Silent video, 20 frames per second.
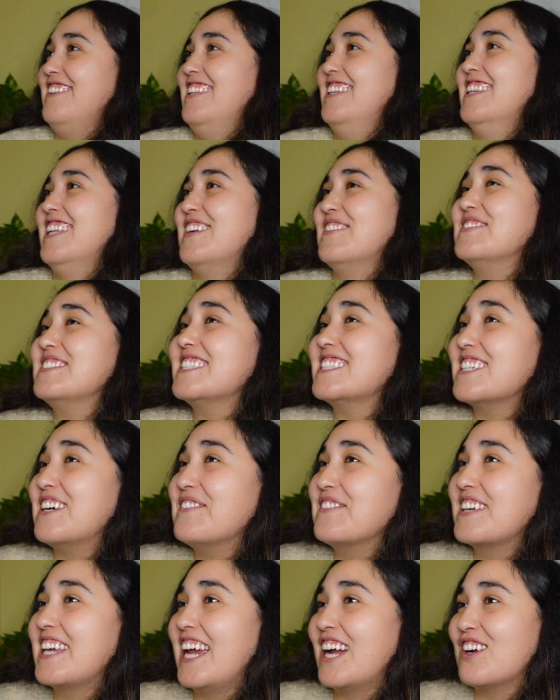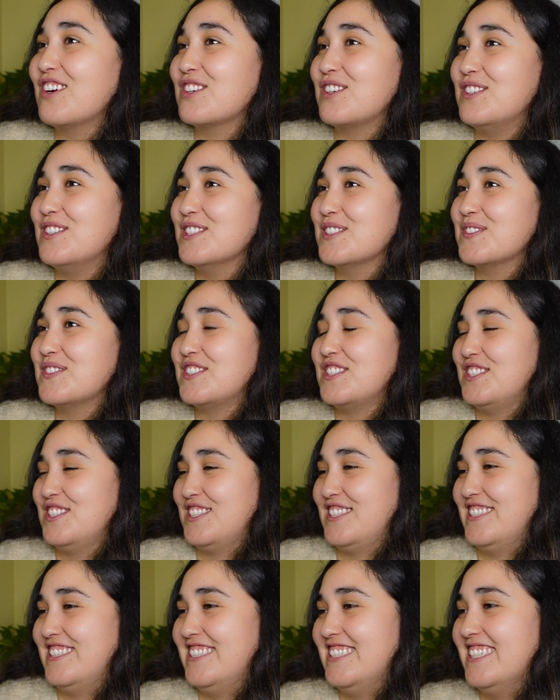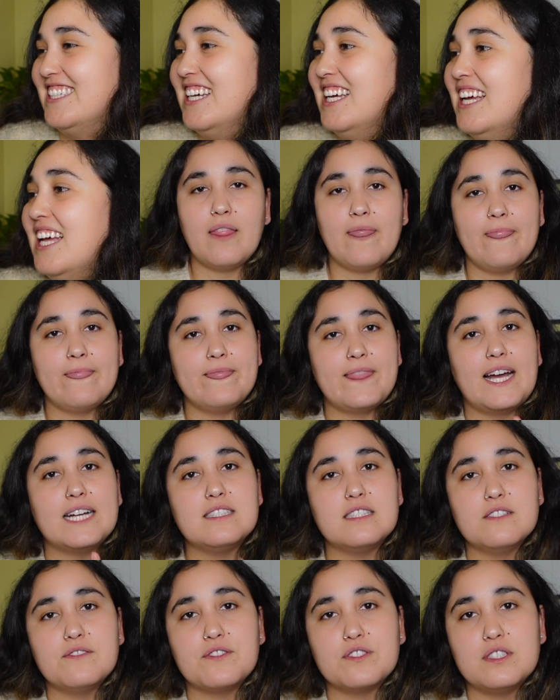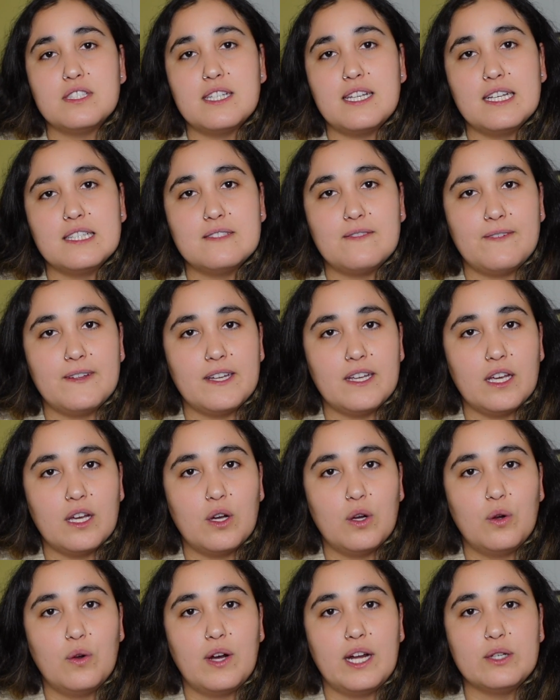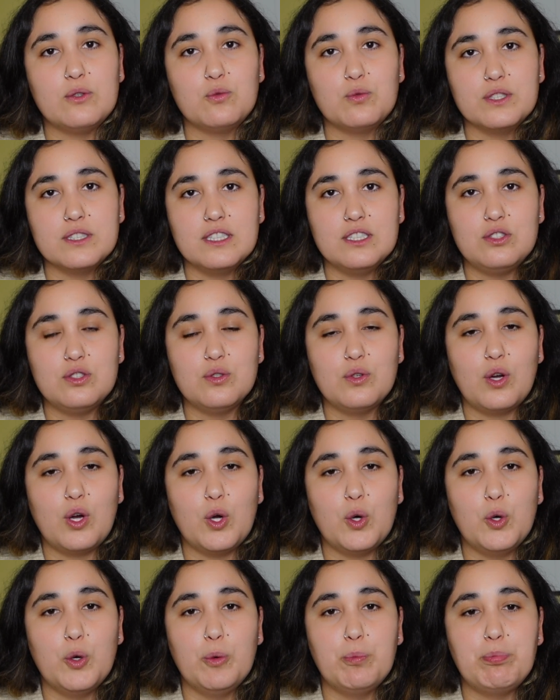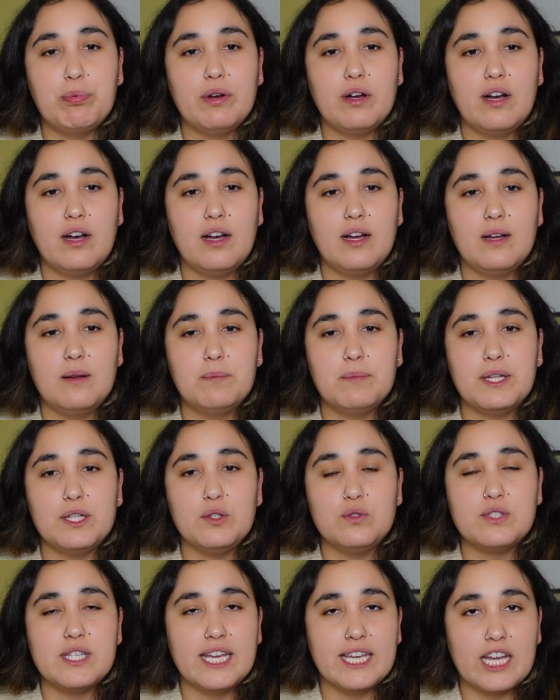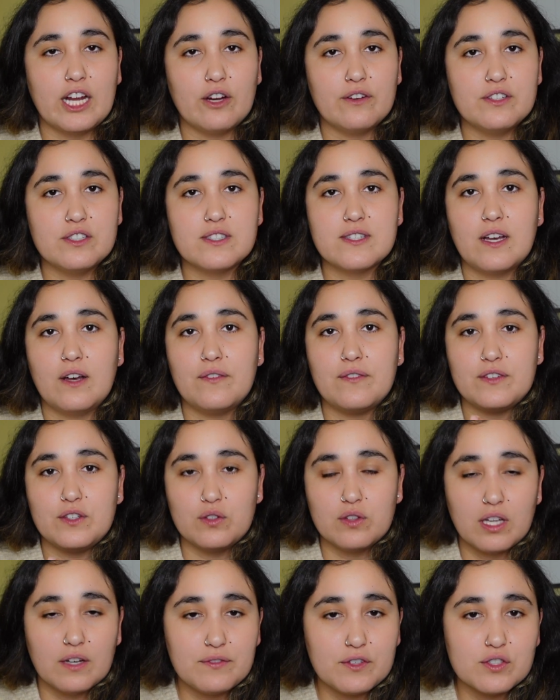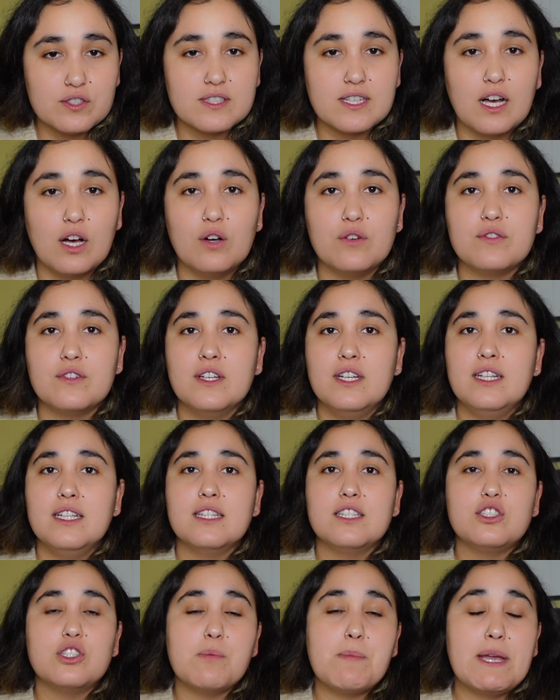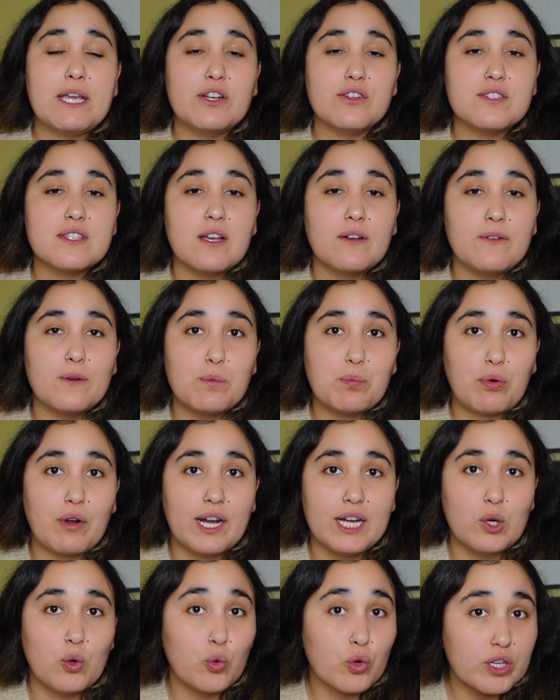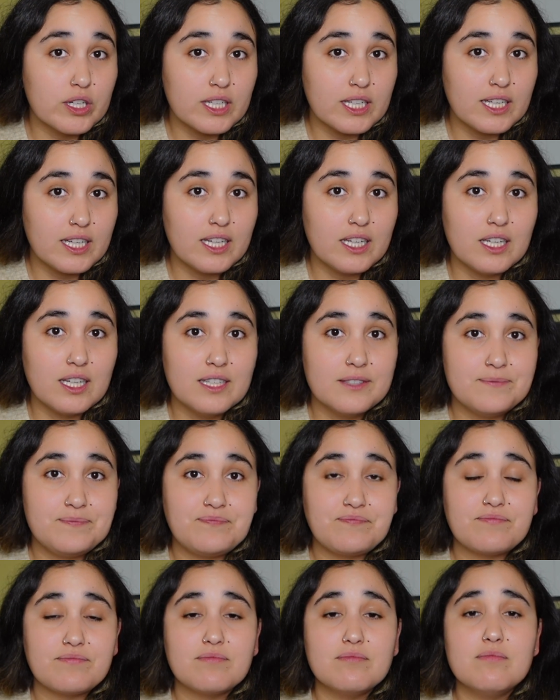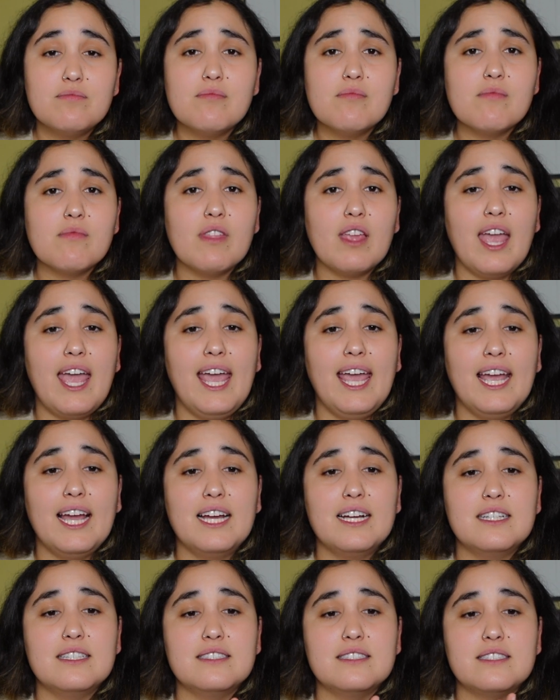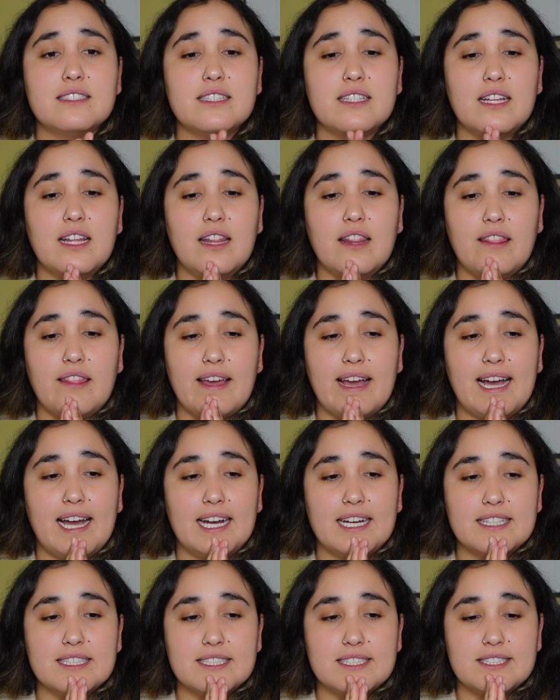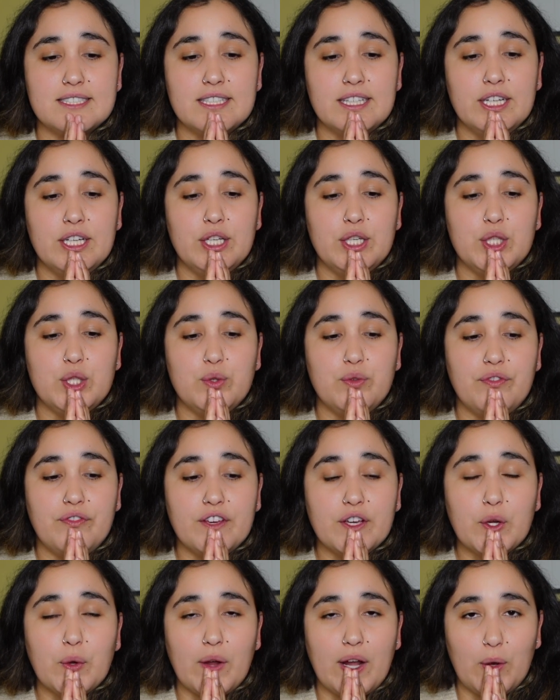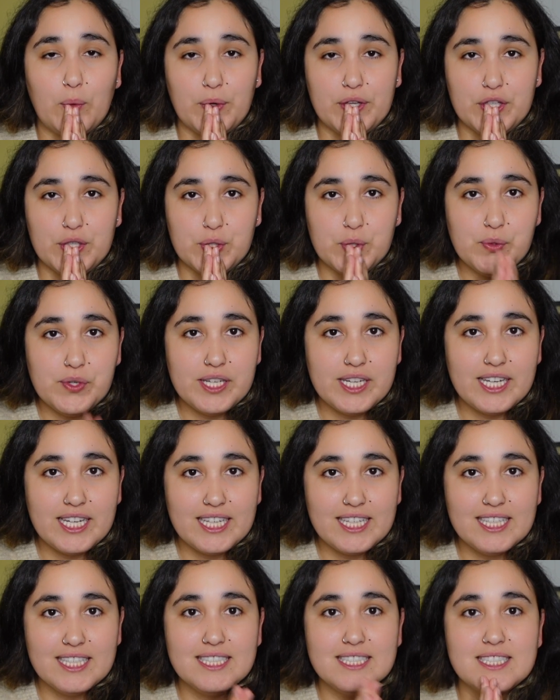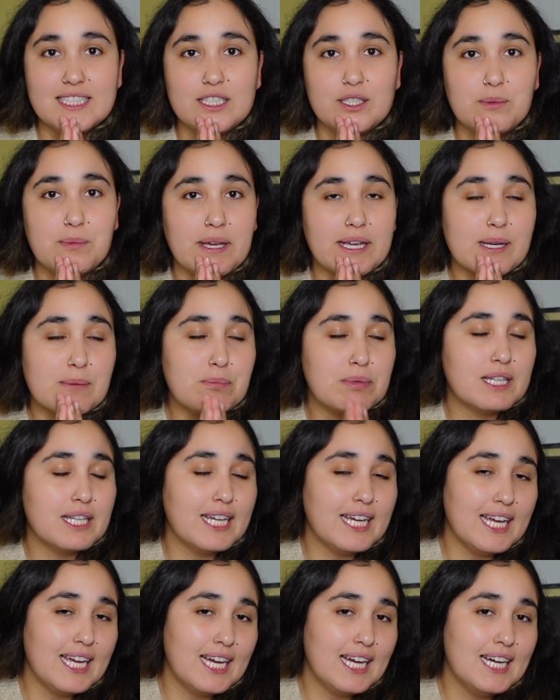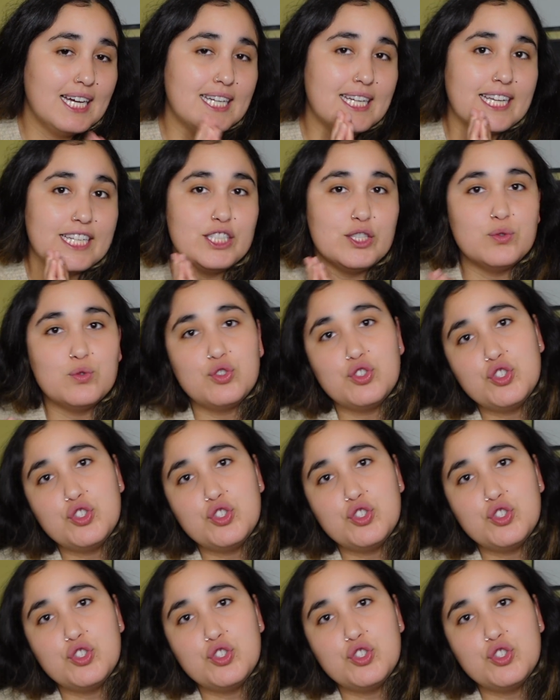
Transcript: a lot of self-care goals, which is good. That's it for today's video. I really do hope um, that you take care of yourself, you love yourself, that you make yourself a priority, and that you figure out what you need, and you make a plan, and you